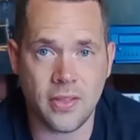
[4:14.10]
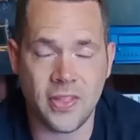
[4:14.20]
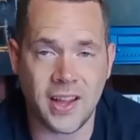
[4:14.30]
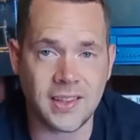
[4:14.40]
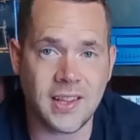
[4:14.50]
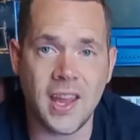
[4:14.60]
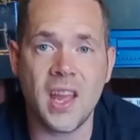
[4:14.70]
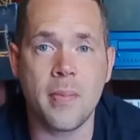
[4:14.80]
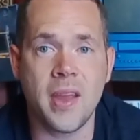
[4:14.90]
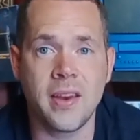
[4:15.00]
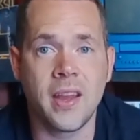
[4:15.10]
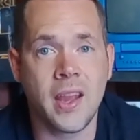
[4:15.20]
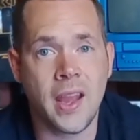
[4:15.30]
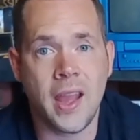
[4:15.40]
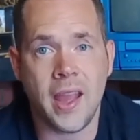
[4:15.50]
that came in
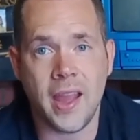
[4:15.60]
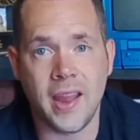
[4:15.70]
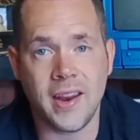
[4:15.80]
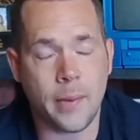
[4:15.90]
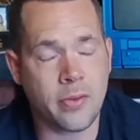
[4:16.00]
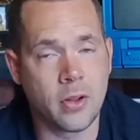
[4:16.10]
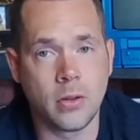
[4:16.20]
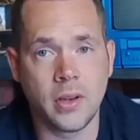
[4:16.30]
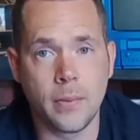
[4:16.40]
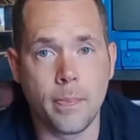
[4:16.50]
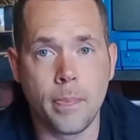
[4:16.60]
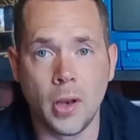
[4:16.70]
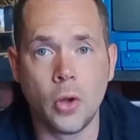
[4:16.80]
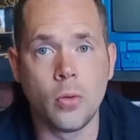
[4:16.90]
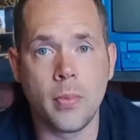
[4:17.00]
and absolutely
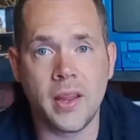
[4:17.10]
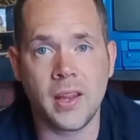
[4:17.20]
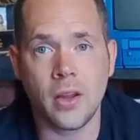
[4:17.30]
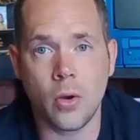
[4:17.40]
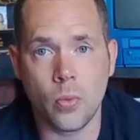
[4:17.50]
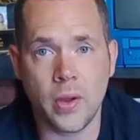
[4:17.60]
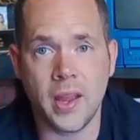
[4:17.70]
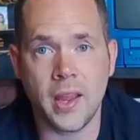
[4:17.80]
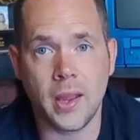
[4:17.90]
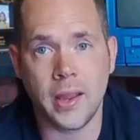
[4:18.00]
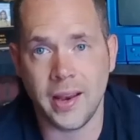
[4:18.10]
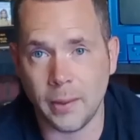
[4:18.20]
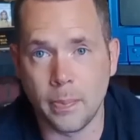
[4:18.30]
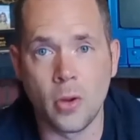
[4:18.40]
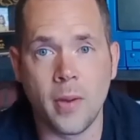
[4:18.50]
blew me away. It
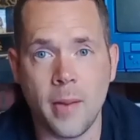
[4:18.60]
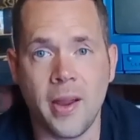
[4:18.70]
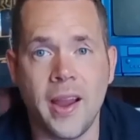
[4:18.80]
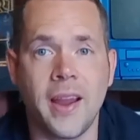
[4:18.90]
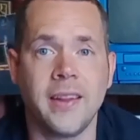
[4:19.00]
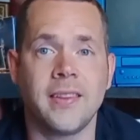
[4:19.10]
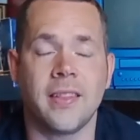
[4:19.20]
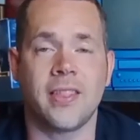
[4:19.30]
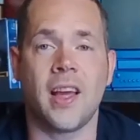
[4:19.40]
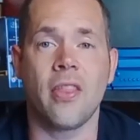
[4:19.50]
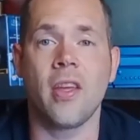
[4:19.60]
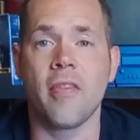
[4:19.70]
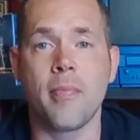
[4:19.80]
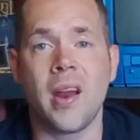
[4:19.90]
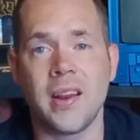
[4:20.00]
like blew my mind that
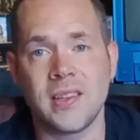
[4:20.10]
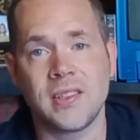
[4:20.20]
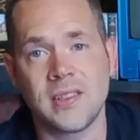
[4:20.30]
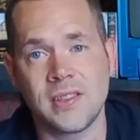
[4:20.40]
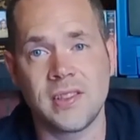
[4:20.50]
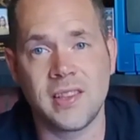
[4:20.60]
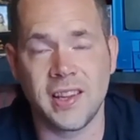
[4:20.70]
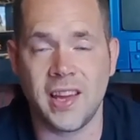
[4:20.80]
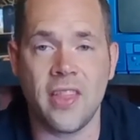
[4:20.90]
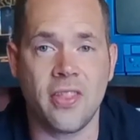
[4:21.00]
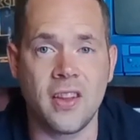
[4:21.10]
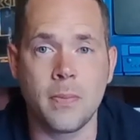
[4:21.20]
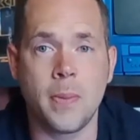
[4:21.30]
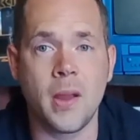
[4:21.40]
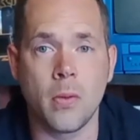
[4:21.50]
they've managed to get these
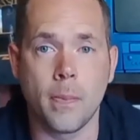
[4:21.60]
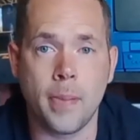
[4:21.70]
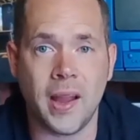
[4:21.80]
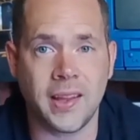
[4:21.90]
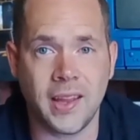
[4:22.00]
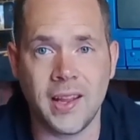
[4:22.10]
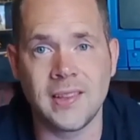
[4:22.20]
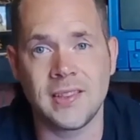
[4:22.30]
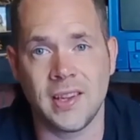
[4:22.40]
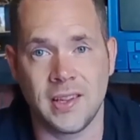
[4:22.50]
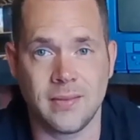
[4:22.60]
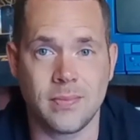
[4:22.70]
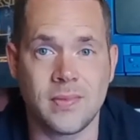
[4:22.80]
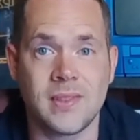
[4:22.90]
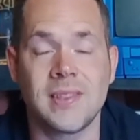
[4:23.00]
people back into
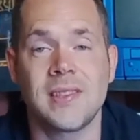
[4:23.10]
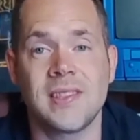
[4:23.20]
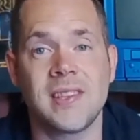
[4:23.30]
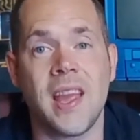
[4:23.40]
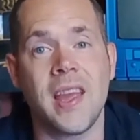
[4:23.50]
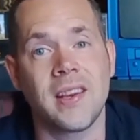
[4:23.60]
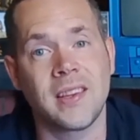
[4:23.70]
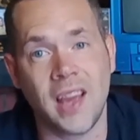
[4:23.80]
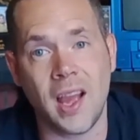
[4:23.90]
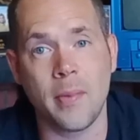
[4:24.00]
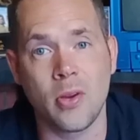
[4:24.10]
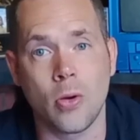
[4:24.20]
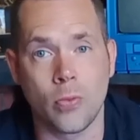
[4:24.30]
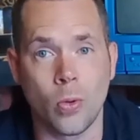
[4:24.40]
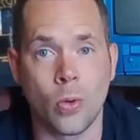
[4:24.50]
certain
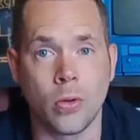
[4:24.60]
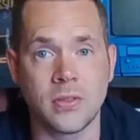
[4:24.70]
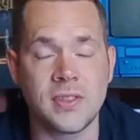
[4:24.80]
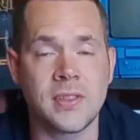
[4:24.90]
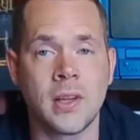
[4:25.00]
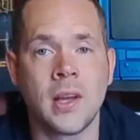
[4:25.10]
cameo roles